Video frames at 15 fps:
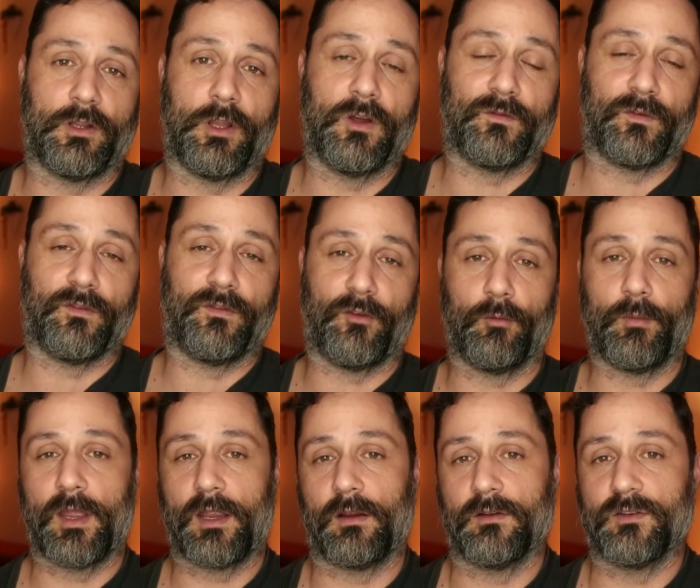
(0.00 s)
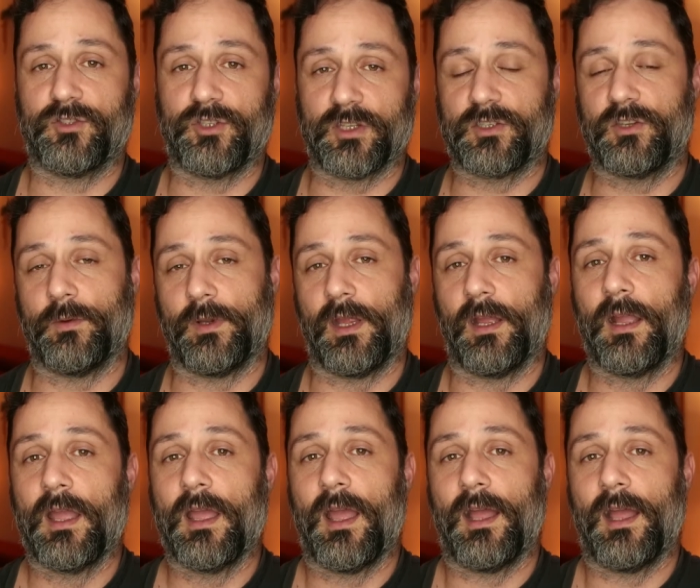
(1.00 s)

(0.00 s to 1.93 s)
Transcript: alone for filmmakers just doing